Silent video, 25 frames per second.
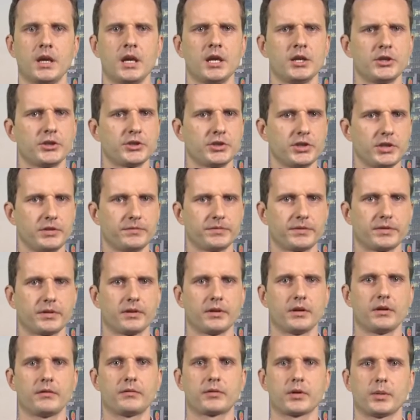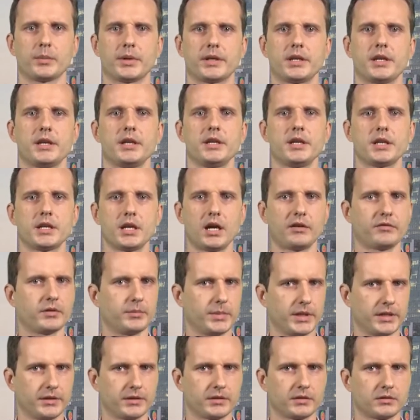Shift from an
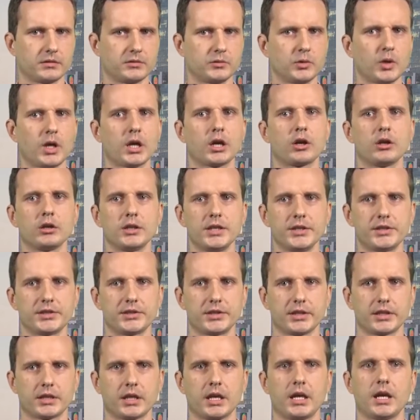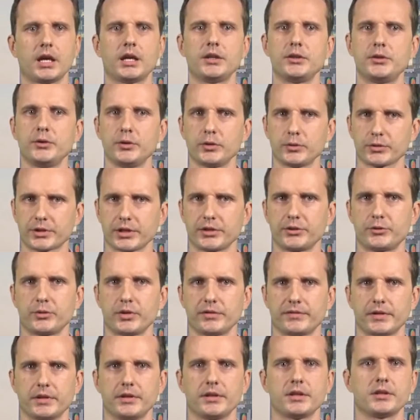e-government to a holistic and
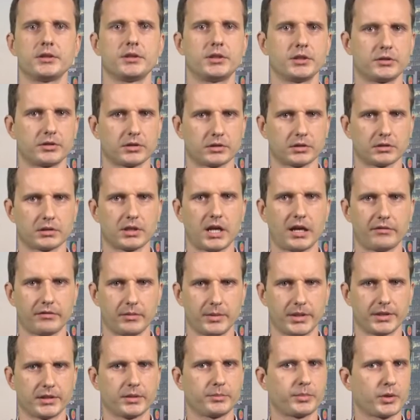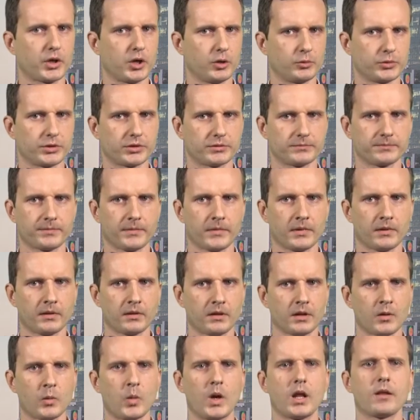user-driven digital government approach,
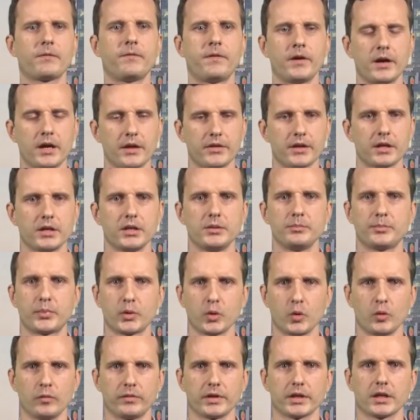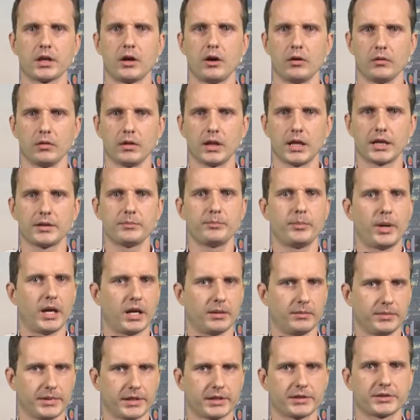while further improving online
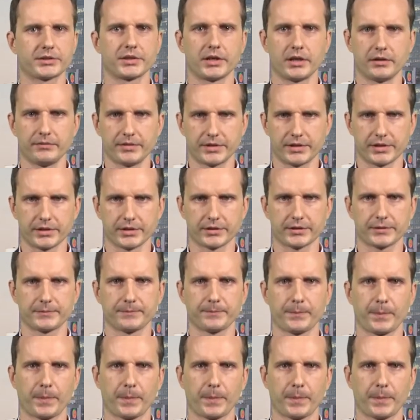public services.